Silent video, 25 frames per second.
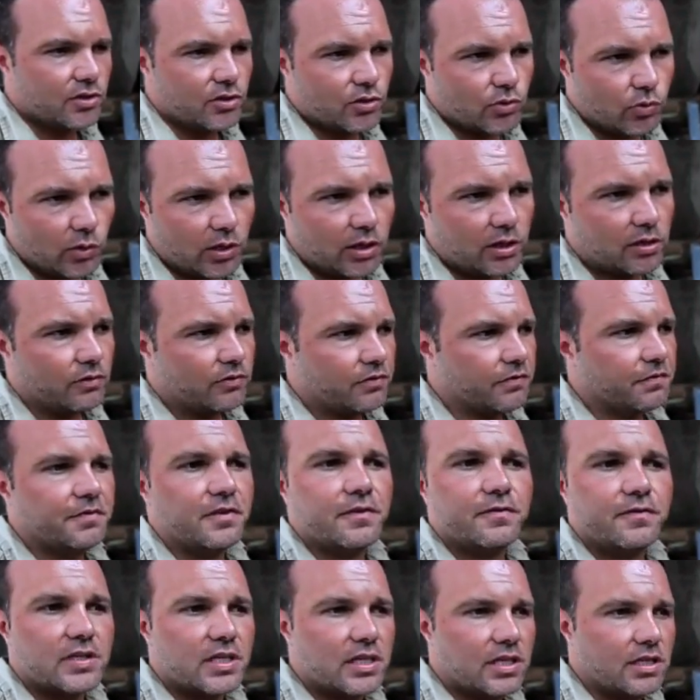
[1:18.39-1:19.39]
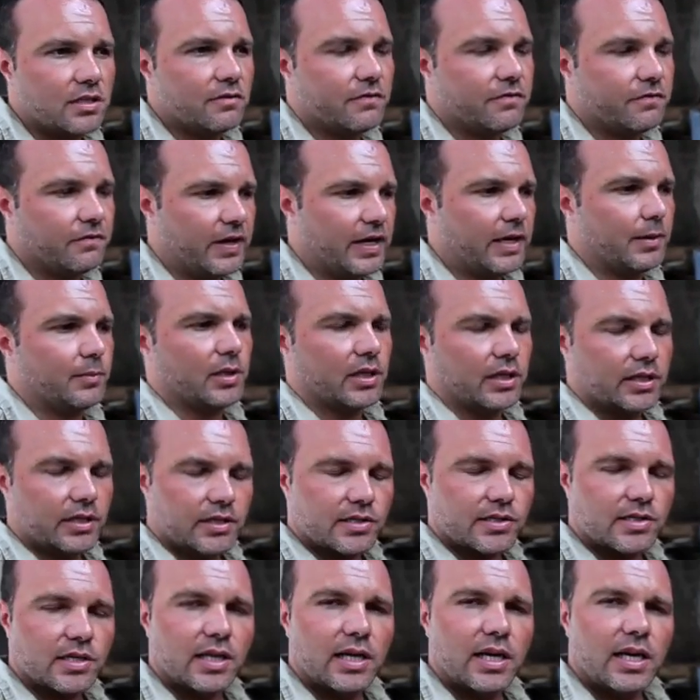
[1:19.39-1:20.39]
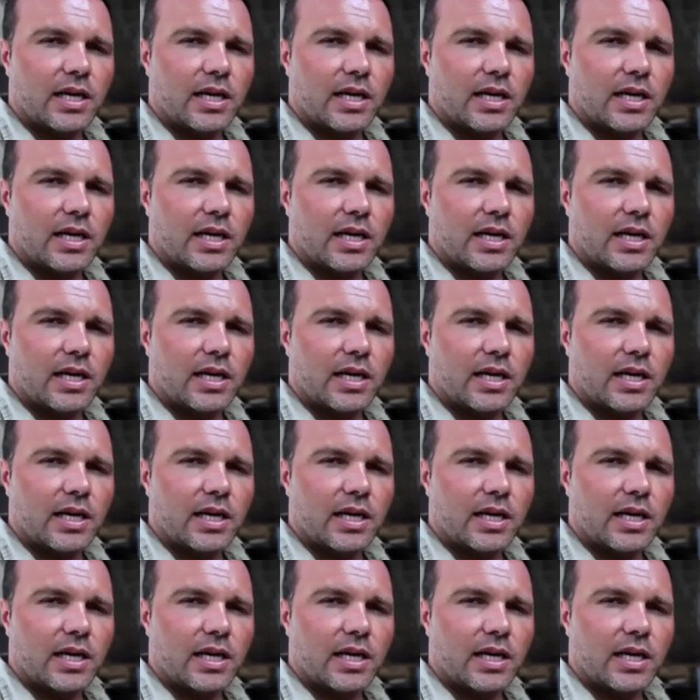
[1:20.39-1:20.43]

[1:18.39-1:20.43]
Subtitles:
12, 15 families,